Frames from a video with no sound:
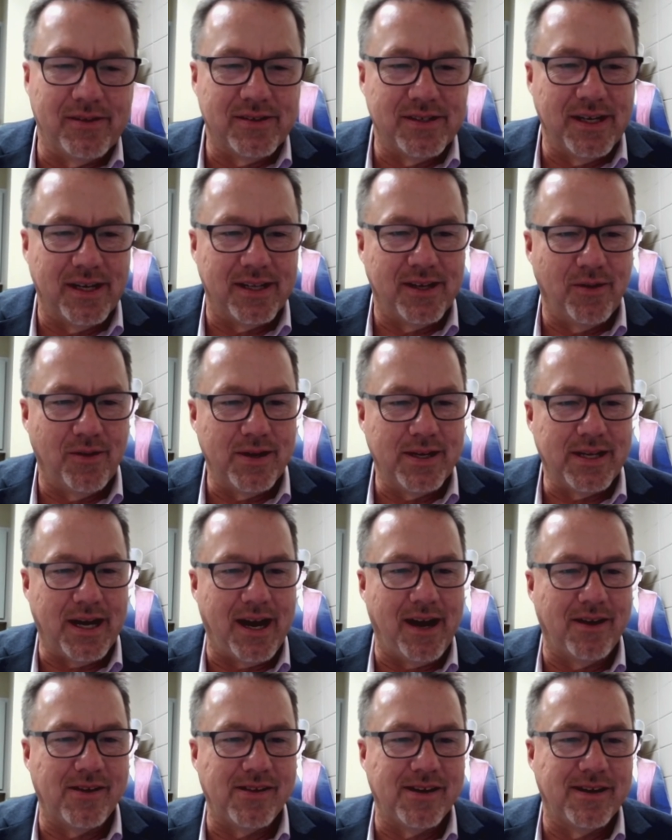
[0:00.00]
I was set to
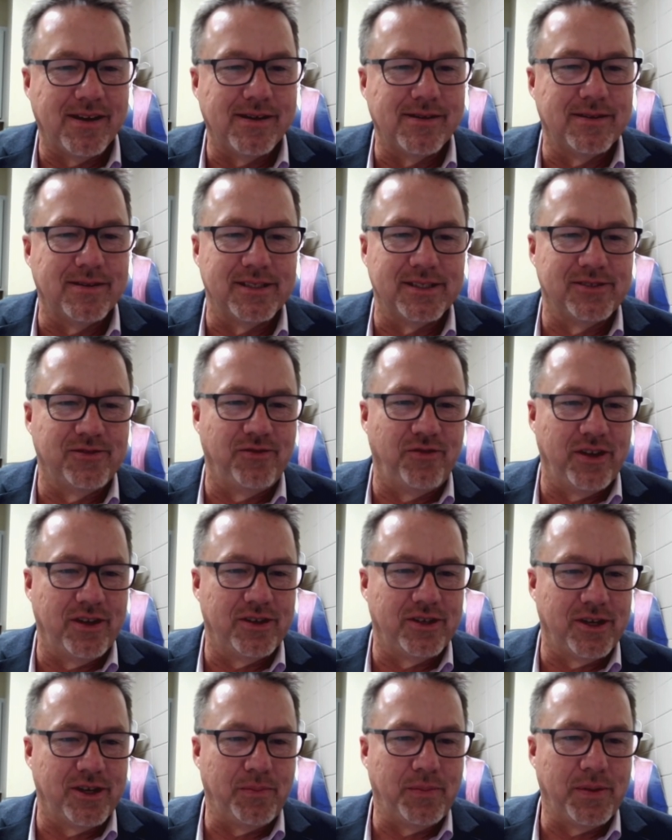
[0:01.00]
retire there, just
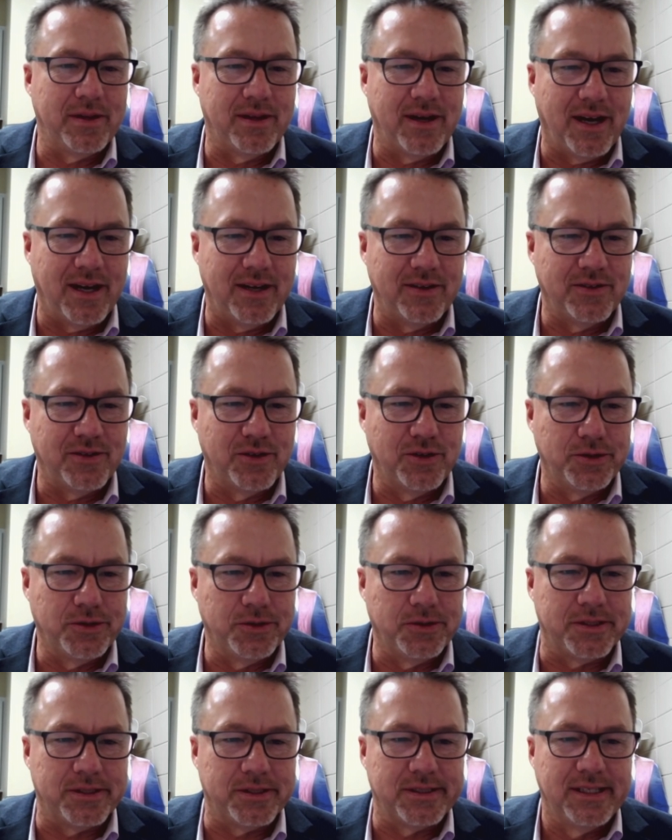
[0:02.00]
finish up at the high
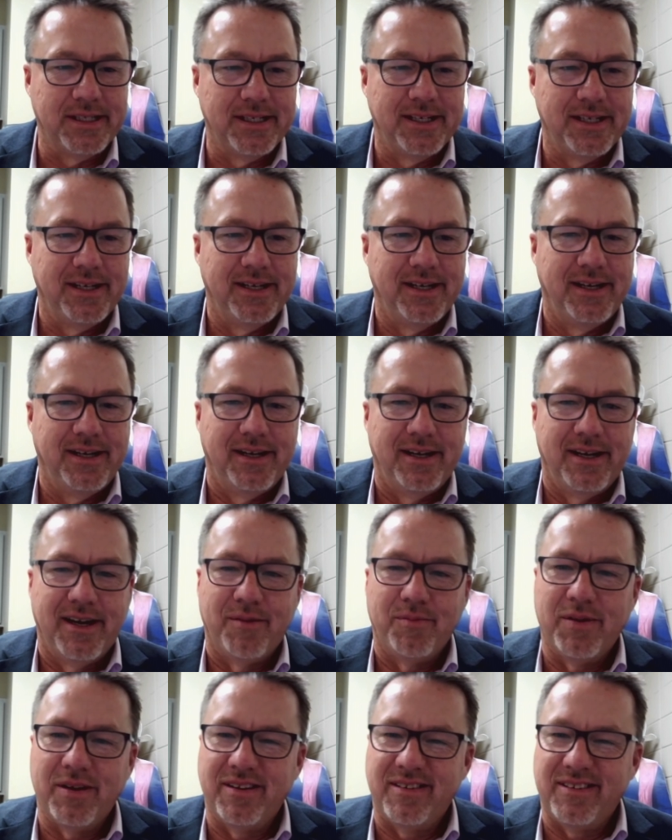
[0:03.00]
school.
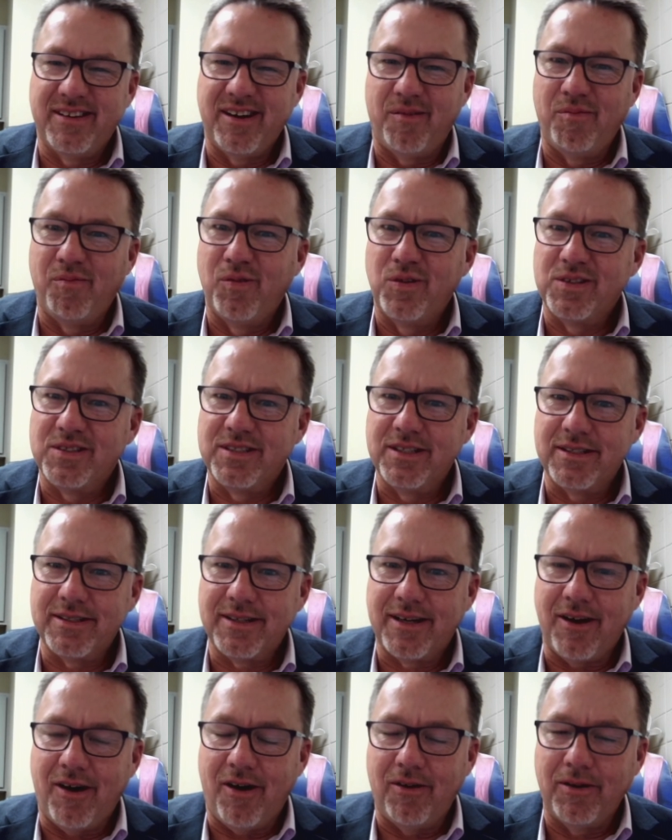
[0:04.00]
But something was
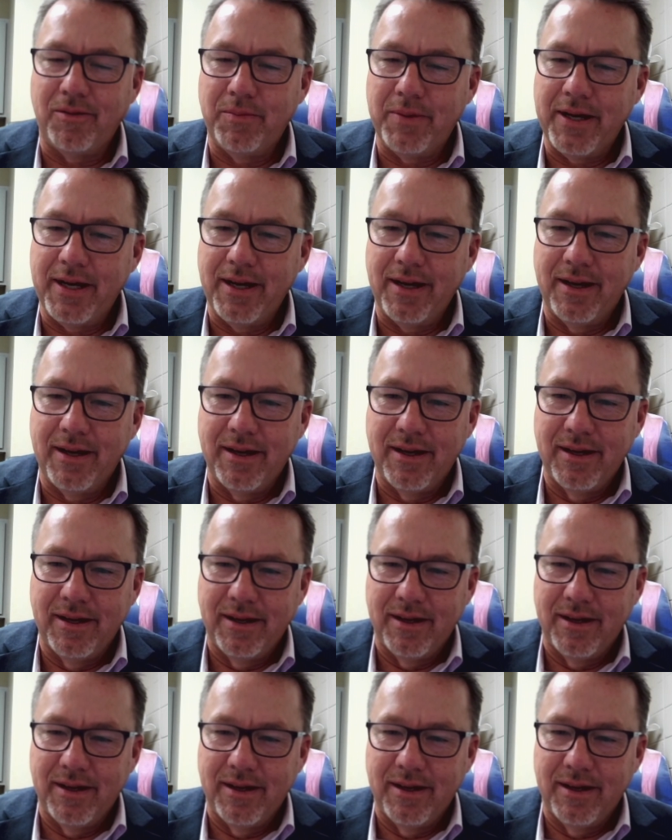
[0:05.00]
just calling me